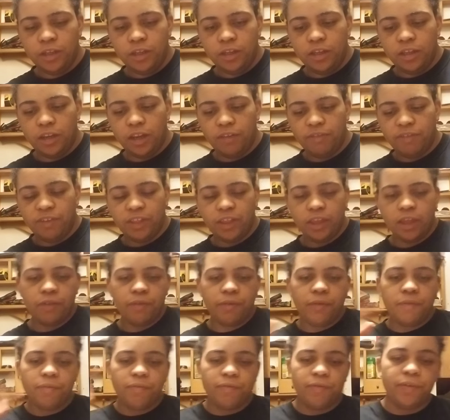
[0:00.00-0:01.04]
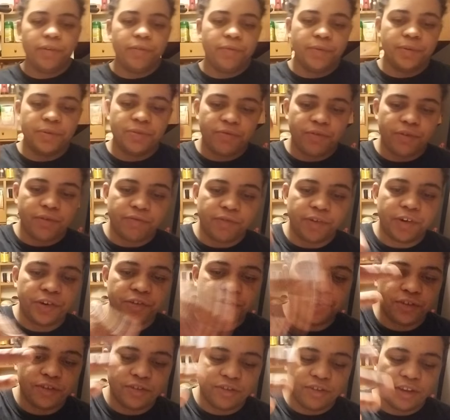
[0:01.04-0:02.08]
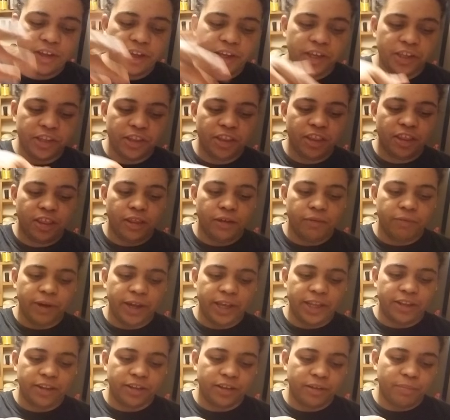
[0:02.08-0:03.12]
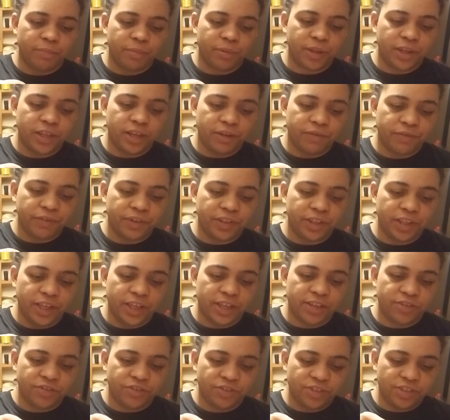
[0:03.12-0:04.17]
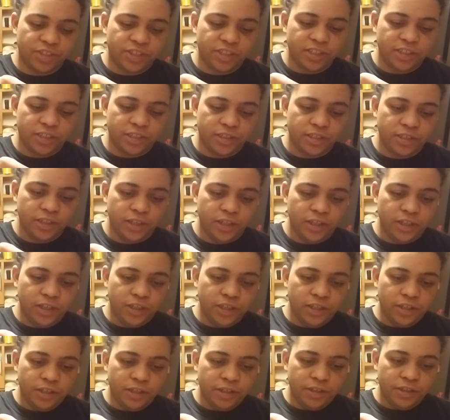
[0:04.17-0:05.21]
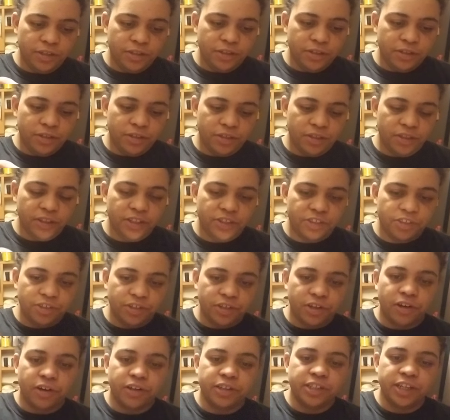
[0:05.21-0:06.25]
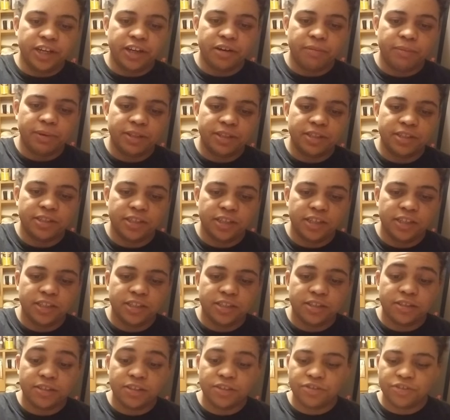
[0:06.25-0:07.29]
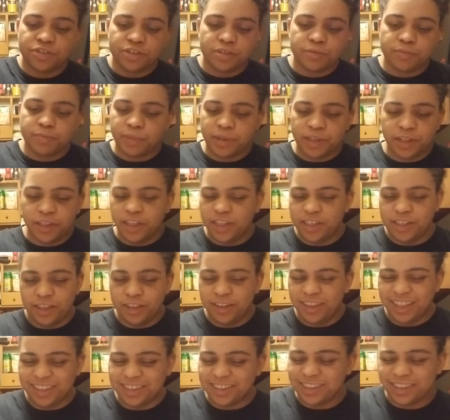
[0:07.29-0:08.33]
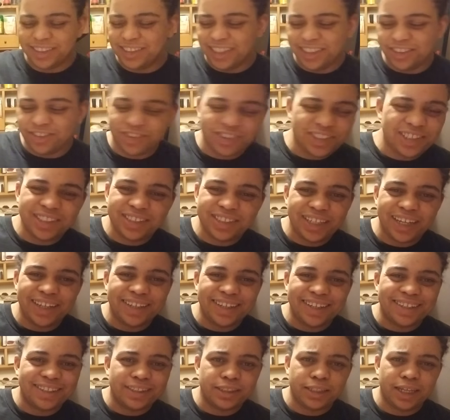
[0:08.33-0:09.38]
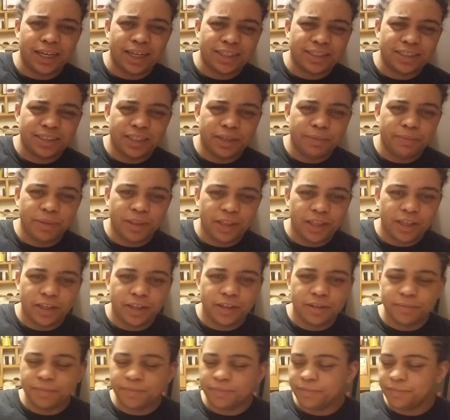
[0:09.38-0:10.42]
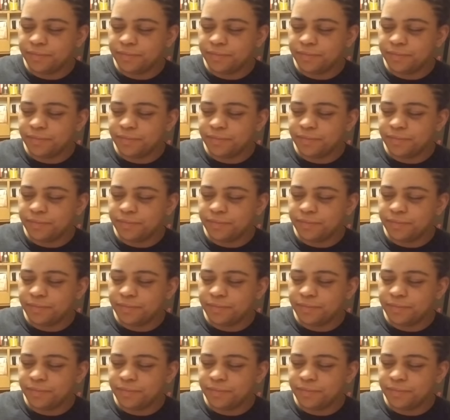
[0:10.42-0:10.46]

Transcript: And I feel like if it was reversed, it's like the way to complete everything is just to let your guard down about this indecision. But it, that's essentially saying the exact same thing.